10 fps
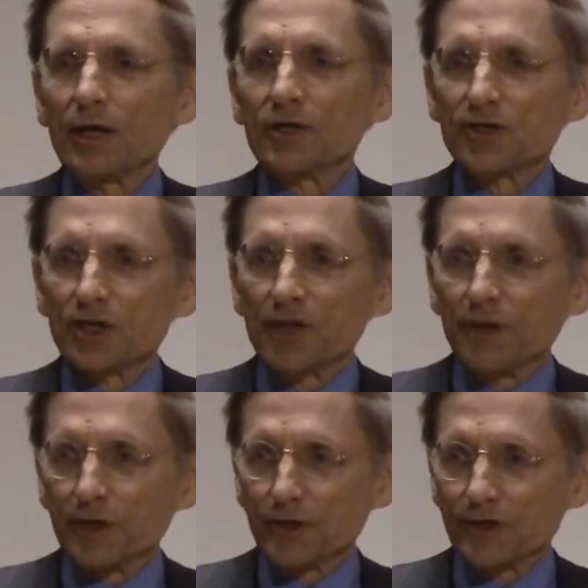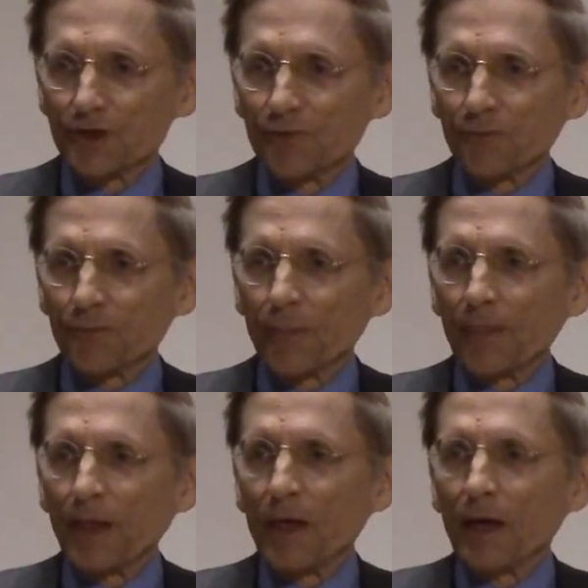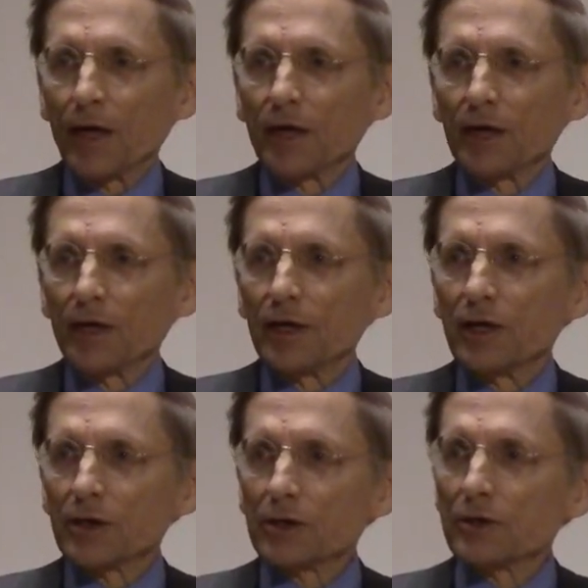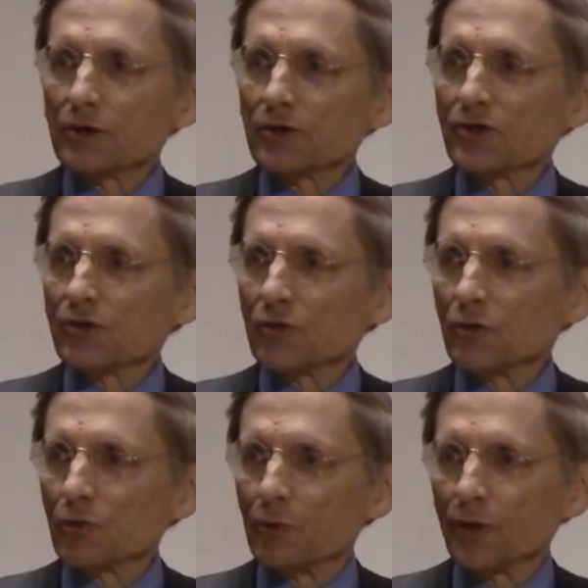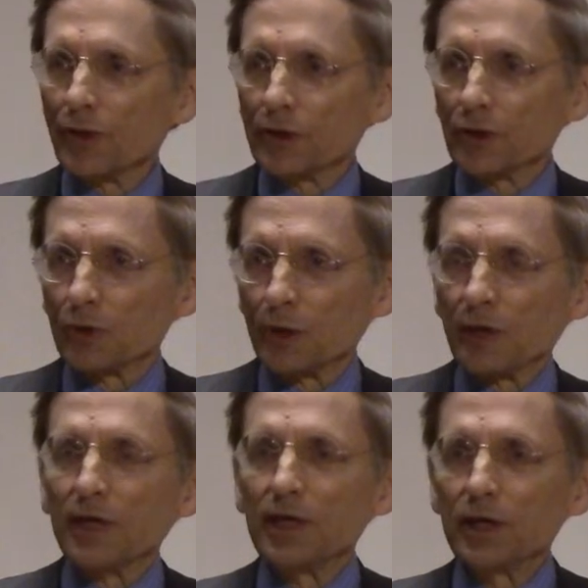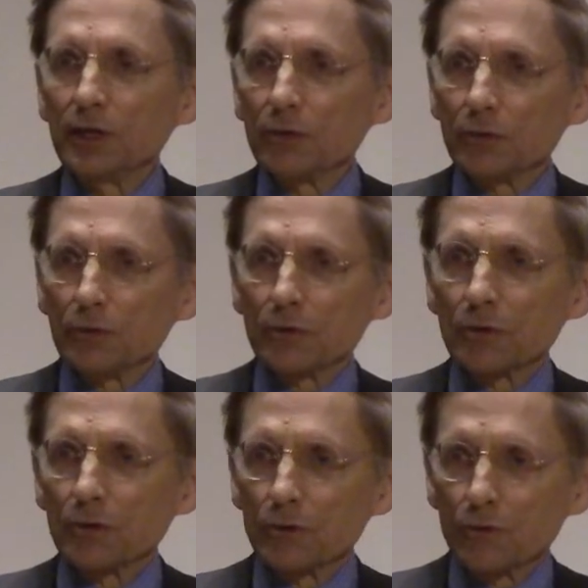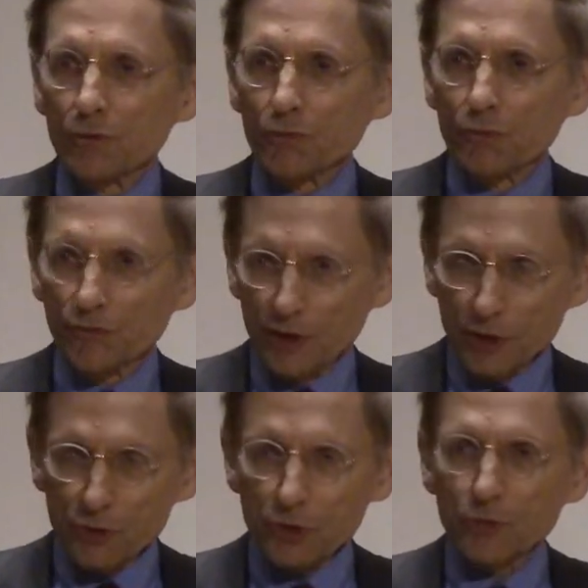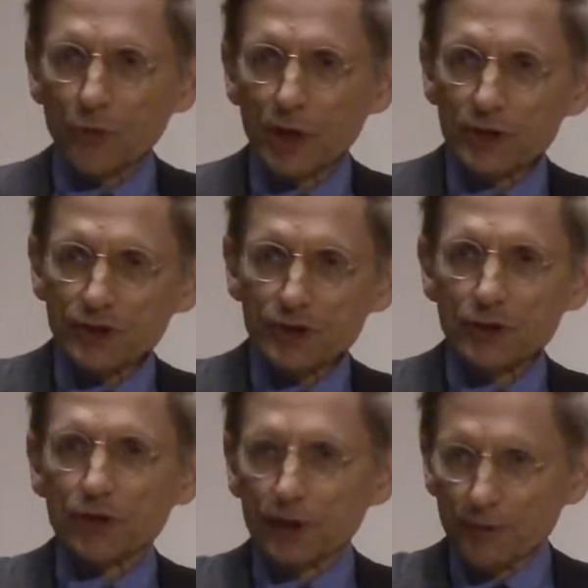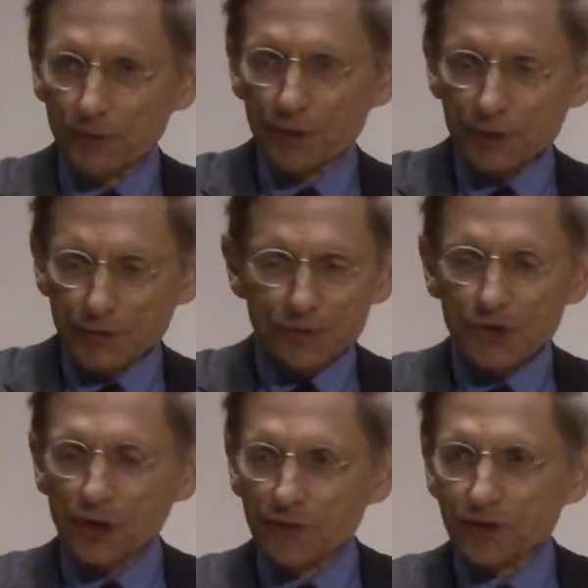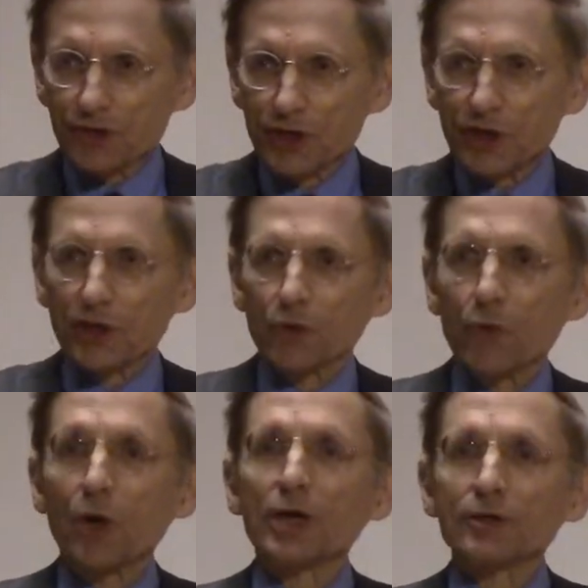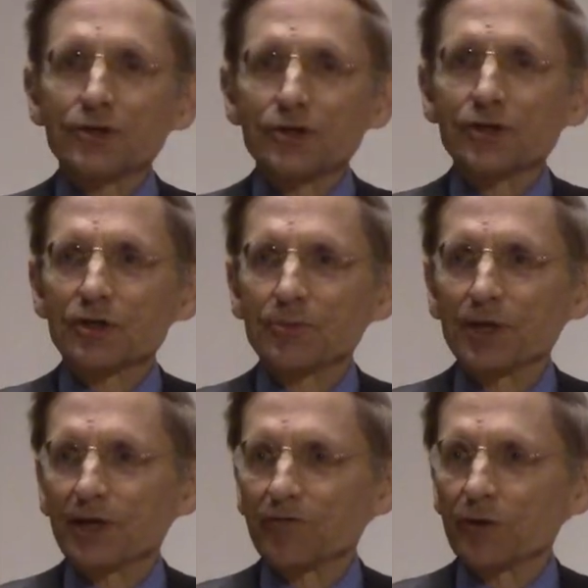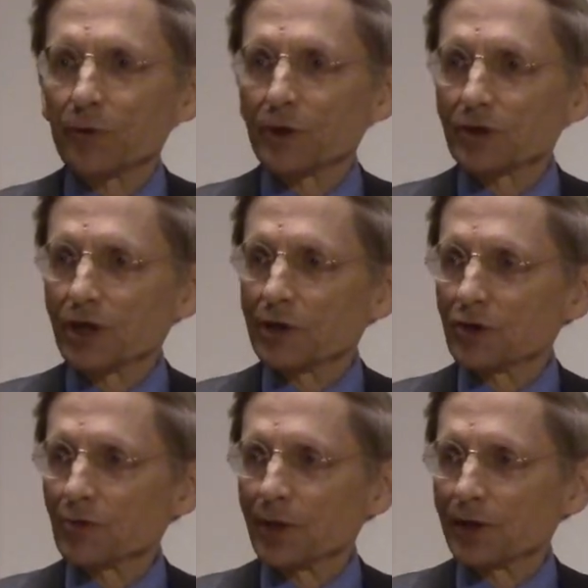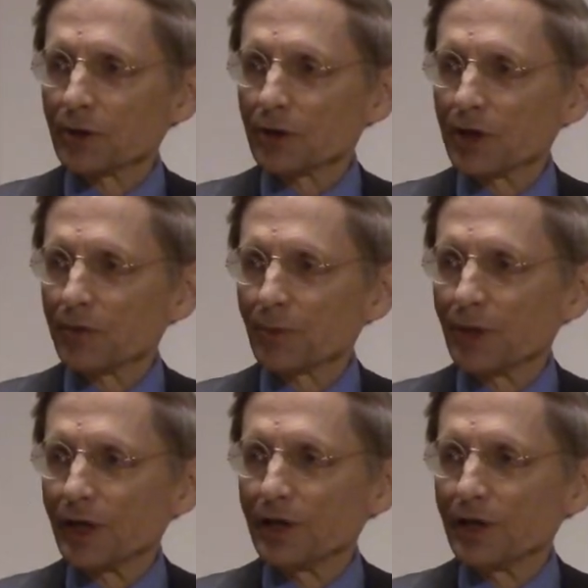is on this. And here is what they're doing. The owner wants, the CEO wants to be an everyone change maker company.